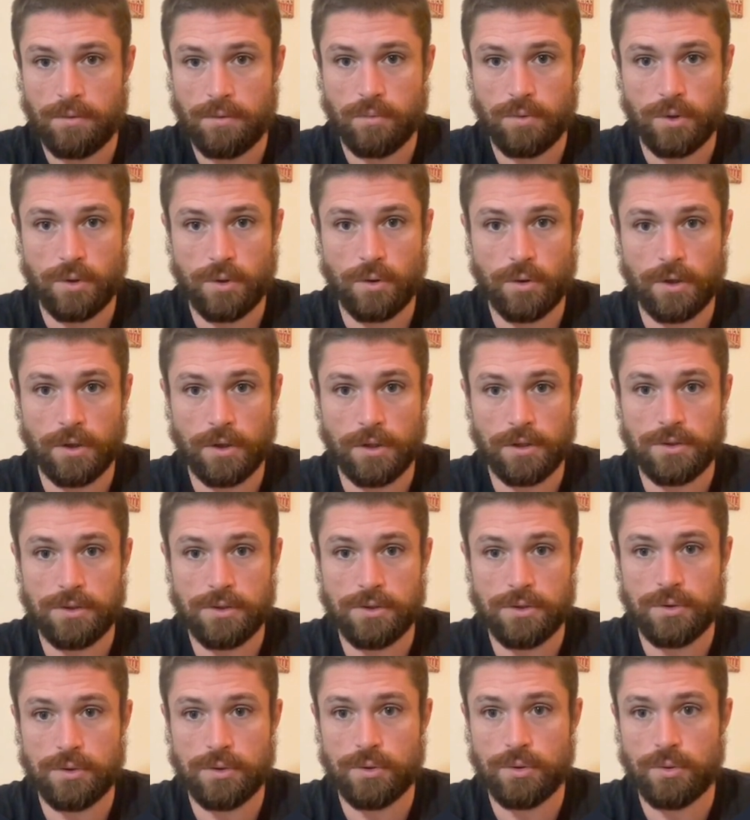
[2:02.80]
It's not going to work to
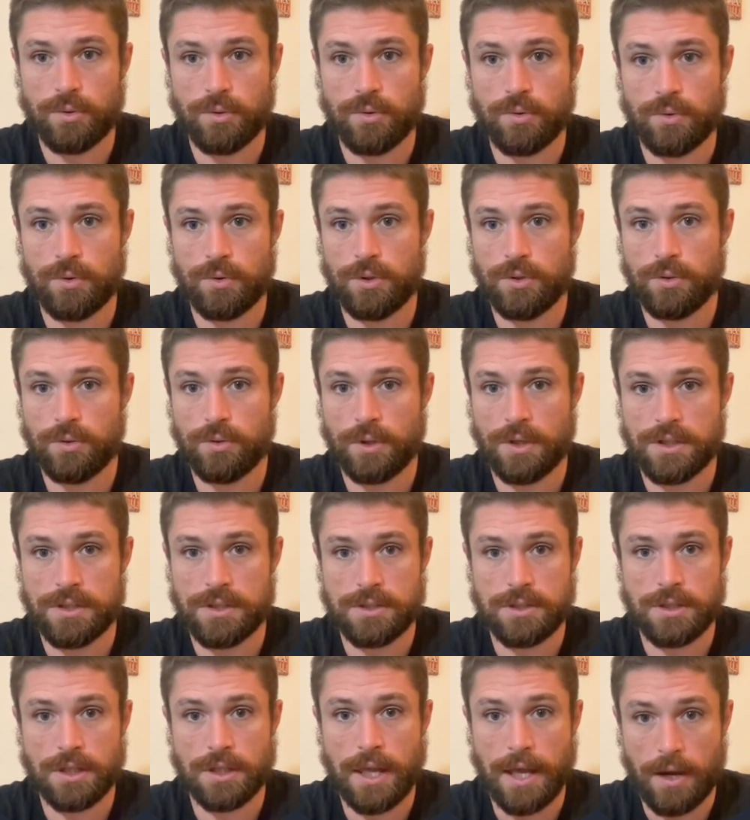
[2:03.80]
do
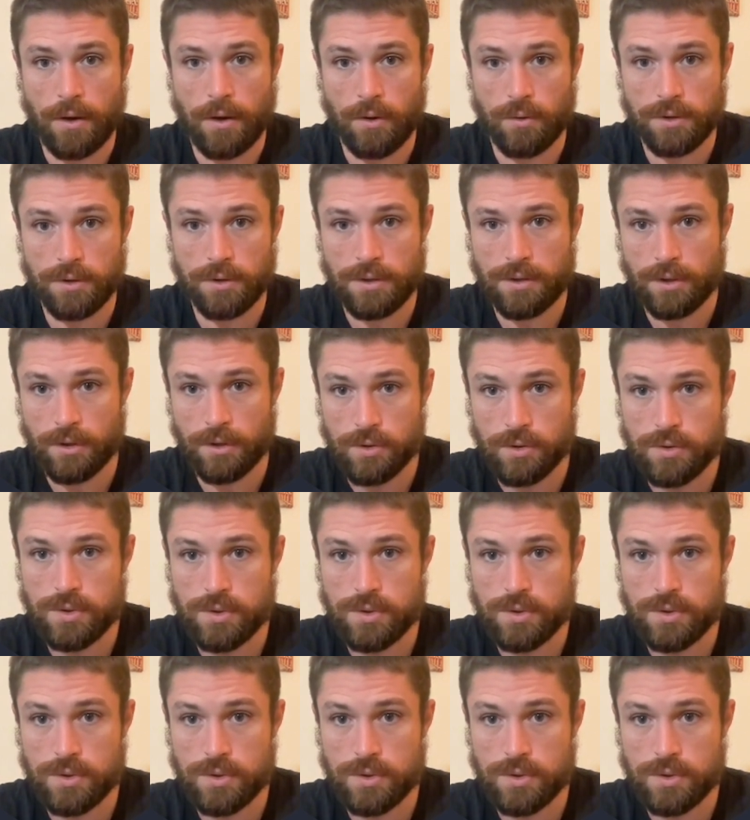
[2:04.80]
constantly one.